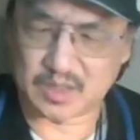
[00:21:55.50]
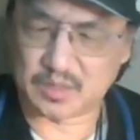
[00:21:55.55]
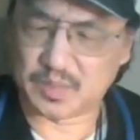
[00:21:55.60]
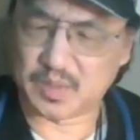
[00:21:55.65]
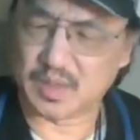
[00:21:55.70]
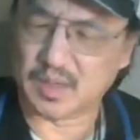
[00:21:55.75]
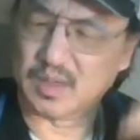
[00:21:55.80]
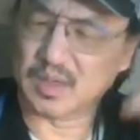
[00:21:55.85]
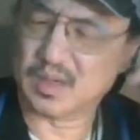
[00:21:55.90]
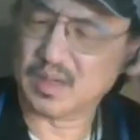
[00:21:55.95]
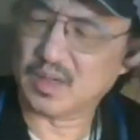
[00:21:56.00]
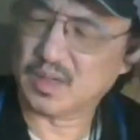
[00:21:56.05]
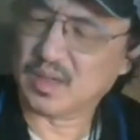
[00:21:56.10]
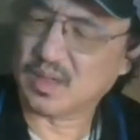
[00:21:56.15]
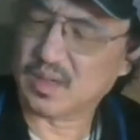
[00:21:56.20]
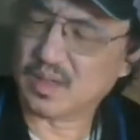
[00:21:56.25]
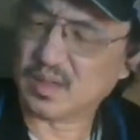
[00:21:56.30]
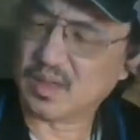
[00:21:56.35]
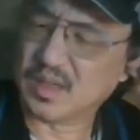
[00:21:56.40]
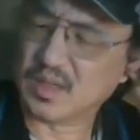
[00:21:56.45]
but
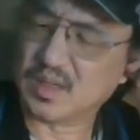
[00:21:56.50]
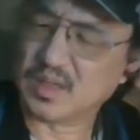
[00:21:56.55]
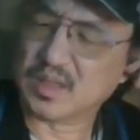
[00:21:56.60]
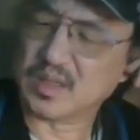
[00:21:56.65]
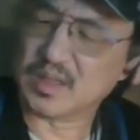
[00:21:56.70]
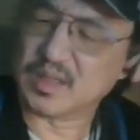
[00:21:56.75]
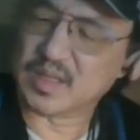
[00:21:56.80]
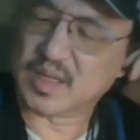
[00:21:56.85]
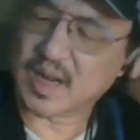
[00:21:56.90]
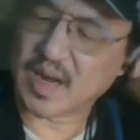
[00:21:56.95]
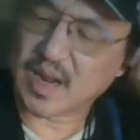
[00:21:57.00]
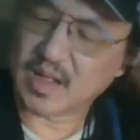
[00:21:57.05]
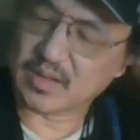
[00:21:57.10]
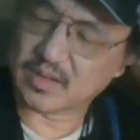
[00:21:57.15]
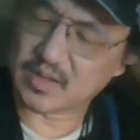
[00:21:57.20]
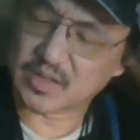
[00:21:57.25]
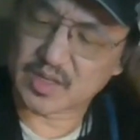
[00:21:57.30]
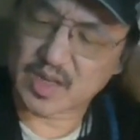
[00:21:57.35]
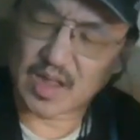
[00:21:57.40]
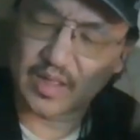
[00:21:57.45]
is that
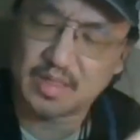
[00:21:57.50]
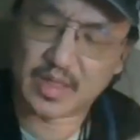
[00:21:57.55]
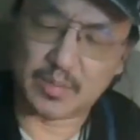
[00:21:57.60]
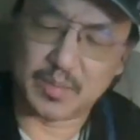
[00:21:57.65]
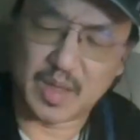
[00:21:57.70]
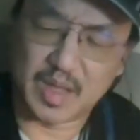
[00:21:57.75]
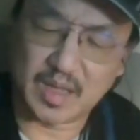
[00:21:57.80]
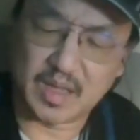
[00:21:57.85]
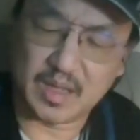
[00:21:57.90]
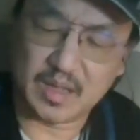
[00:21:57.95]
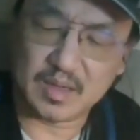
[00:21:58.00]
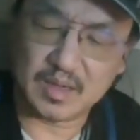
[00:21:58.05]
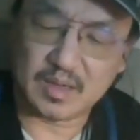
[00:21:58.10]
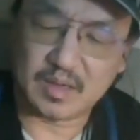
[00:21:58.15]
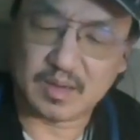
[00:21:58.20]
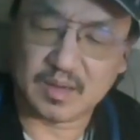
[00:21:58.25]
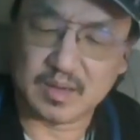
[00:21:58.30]
just how they make it?